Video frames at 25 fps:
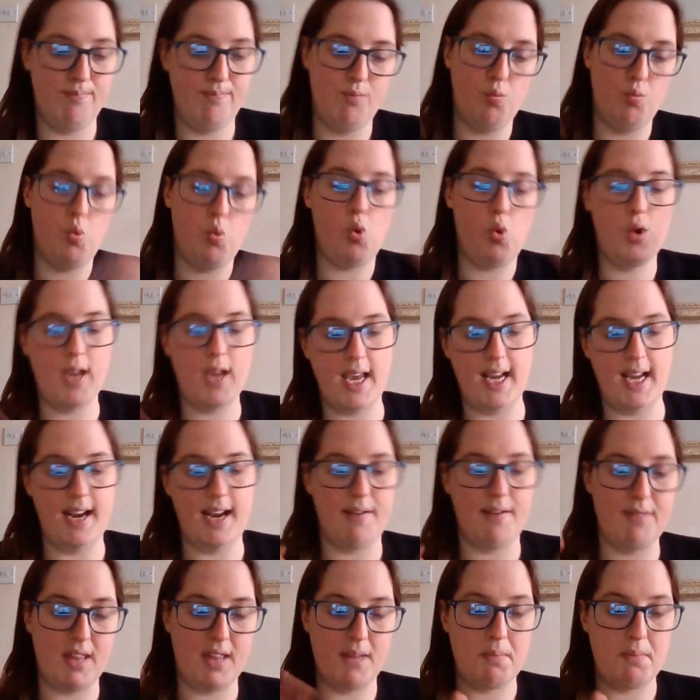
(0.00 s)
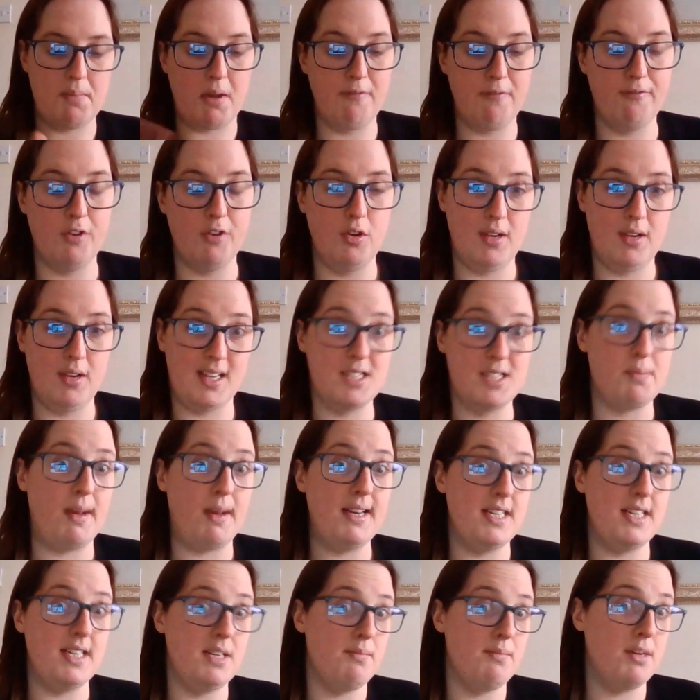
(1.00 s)
walking and everything, my foot
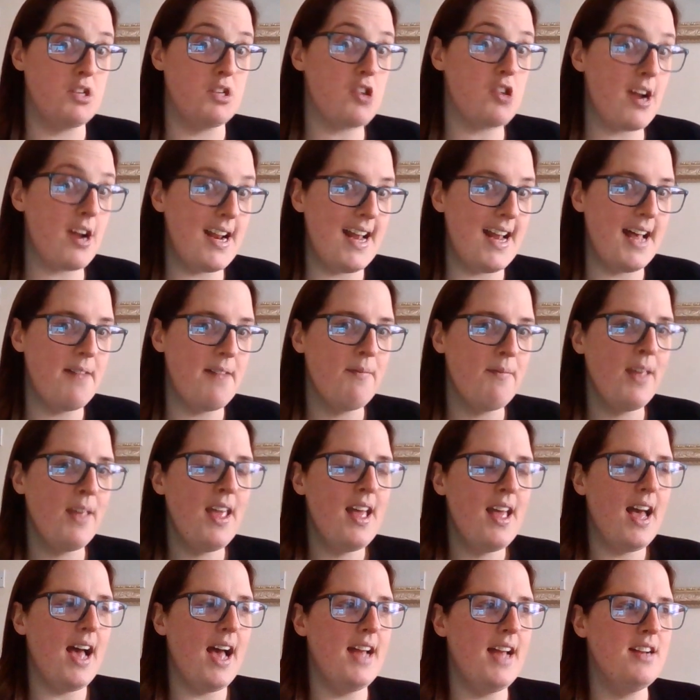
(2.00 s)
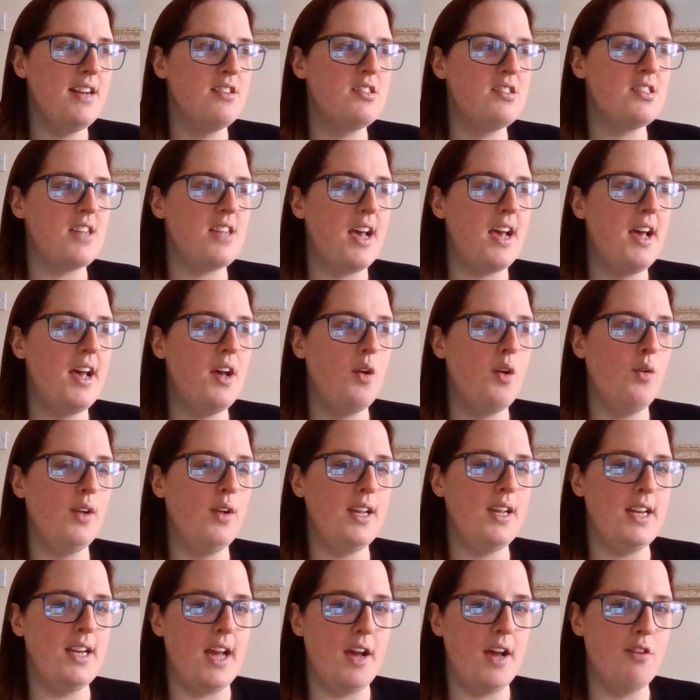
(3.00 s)
expanded in my trainer, and so,
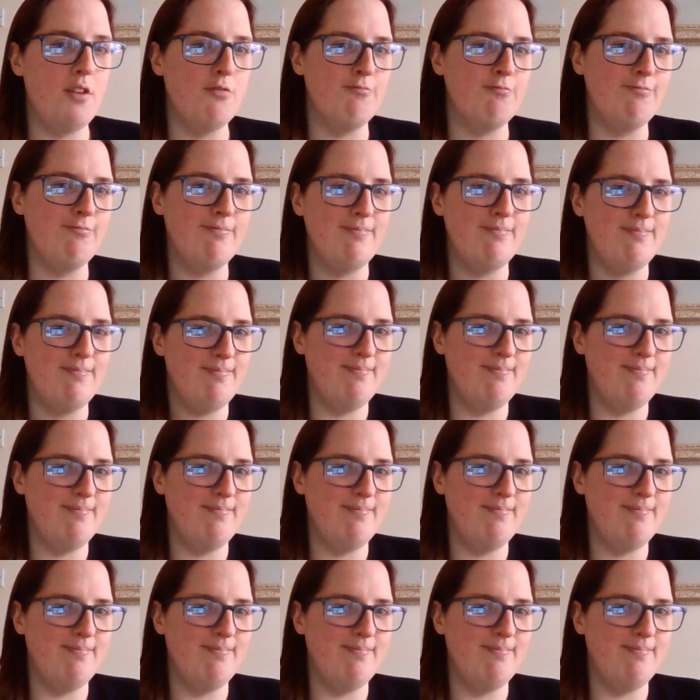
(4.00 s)
you know,